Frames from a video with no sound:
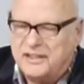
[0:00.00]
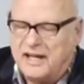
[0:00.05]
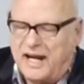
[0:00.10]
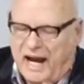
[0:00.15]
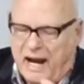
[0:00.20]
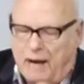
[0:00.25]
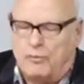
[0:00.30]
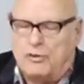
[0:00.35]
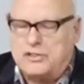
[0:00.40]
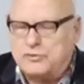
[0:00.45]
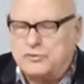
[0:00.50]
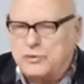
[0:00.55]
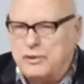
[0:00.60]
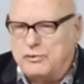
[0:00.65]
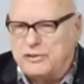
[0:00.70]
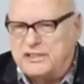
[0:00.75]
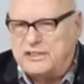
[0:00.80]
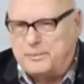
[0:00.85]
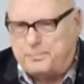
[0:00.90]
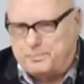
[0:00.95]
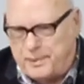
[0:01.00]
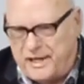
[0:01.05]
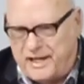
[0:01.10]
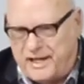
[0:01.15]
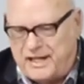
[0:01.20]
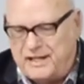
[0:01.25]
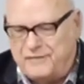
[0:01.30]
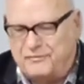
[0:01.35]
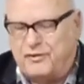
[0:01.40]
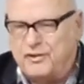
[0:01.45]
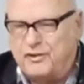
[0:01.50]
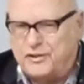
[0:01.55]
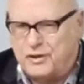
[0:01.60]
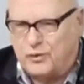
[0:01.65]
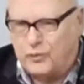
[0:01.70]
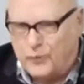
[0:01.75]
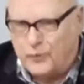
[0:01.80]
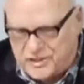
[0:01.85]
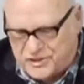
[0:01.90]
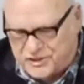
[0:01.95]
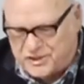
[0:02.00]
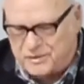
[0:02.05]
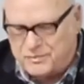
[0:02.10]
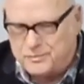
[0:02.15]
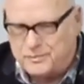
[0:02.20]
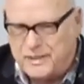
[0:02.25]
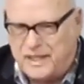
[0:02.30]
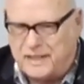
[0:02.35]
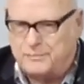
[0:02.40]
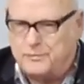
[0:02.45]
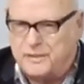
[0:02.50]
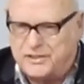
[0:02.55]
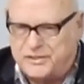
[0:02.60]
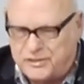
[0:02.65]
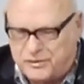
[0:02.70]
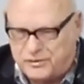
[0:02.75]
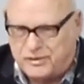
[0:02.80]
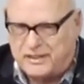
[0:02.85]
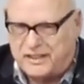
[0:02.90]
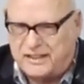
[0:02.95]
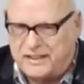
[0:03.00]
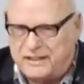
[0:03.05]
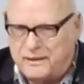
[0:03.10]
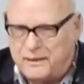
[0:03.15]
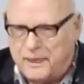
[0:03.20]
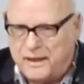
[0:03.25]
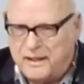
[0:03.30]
I was willing to pay for your wisdom and maturity.